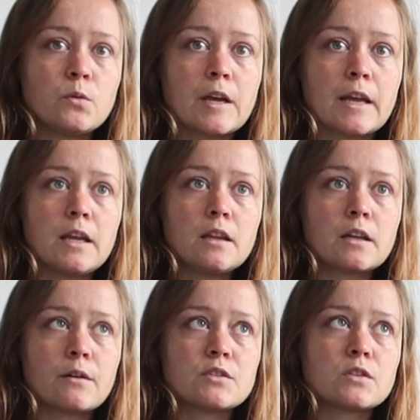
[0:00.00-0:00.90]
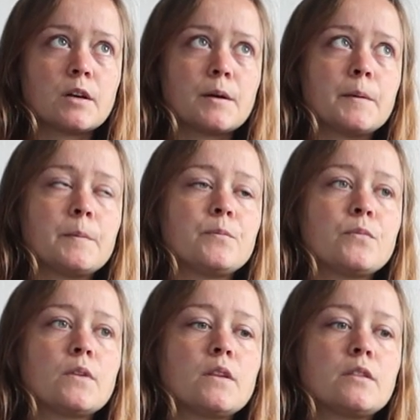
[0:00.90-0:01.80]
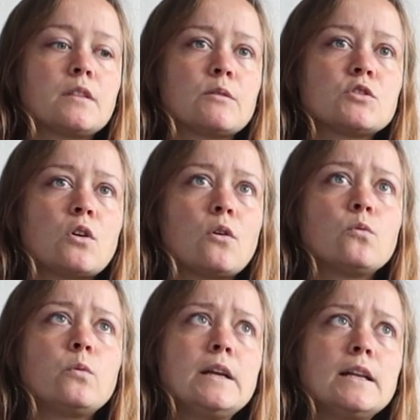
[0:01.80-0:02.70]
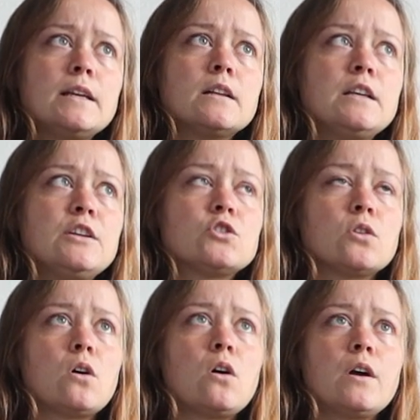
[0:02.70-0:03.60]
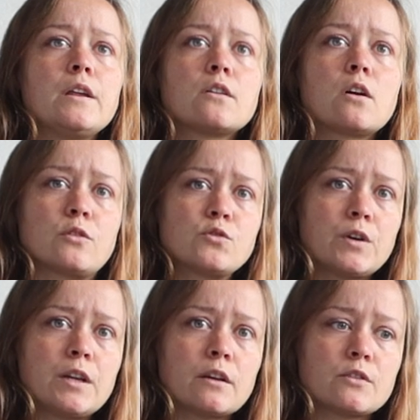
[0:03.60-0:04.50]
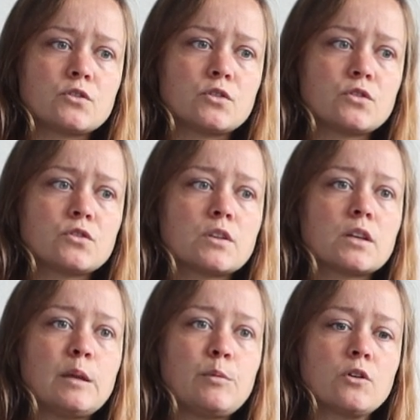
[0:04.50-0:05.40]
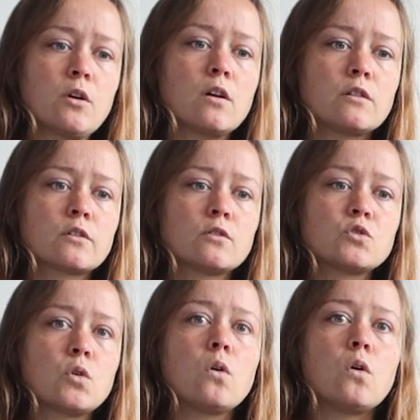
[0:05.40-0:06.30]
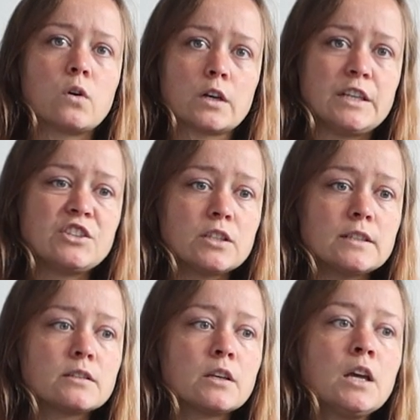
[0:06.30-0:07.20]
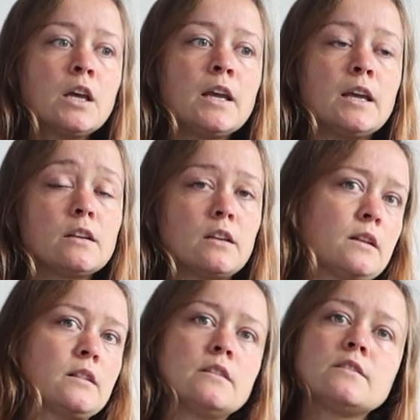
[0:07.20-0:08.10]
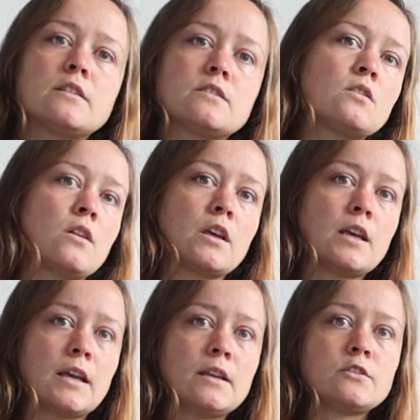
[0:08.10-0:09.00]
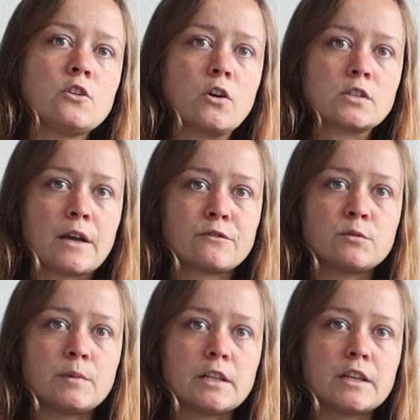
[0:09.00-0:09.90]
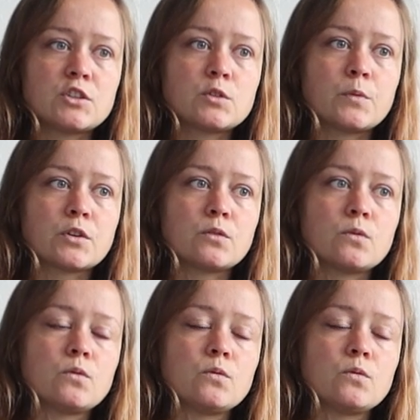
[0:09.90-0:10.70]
UK there is not really a leash law in the country. There's just keep your dog under control or leash it. In the Netherlands that's not the case. Dogs have to be leashed, but